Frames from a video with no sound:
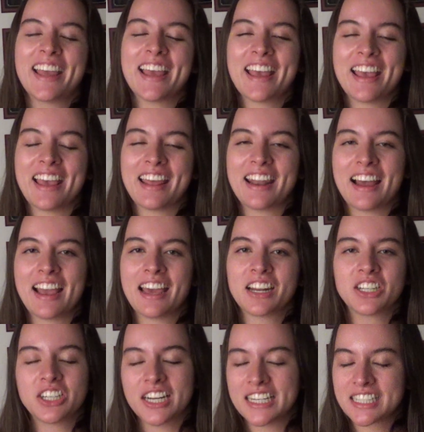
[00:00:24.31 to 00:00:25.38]
and I had a
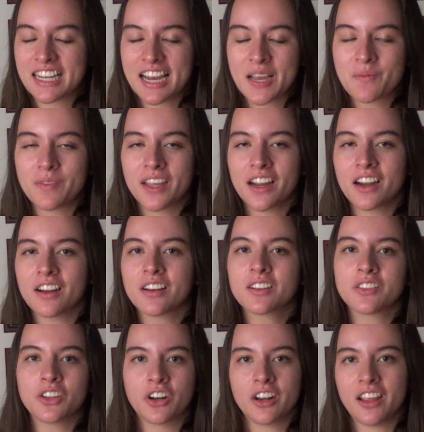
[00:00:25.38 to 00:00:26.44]
great time there
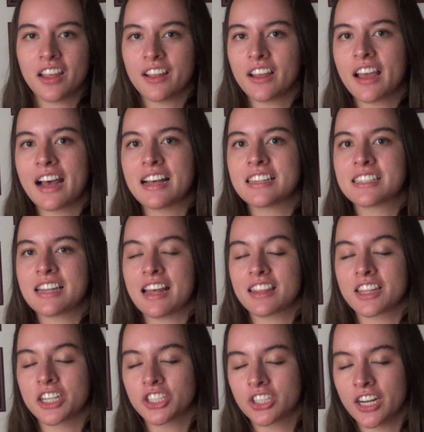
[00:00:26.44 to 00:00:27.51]
learning as an
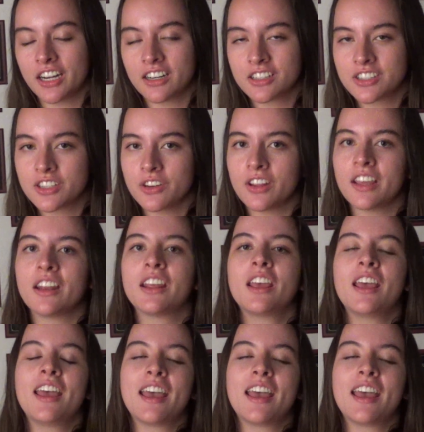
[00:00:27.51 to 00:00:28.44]
athletic trainer student,